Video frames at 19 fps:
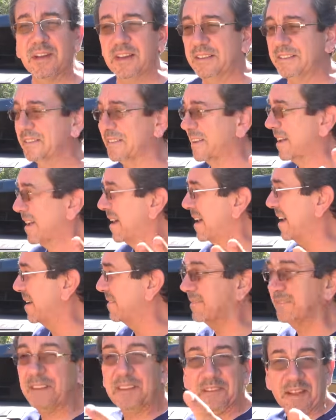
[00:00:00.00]
and uh,
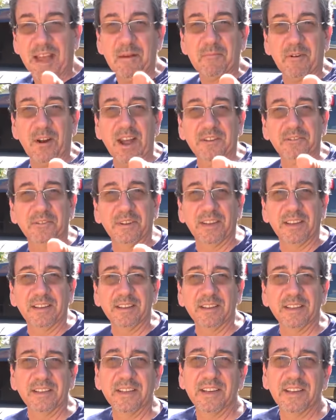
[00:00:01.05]
and this camera actually
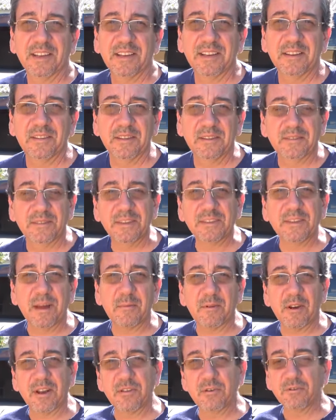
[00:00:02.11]
uh, this
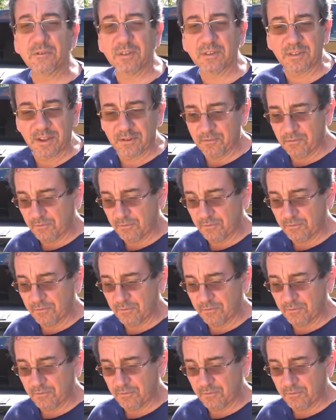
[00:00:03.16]
camera uses a,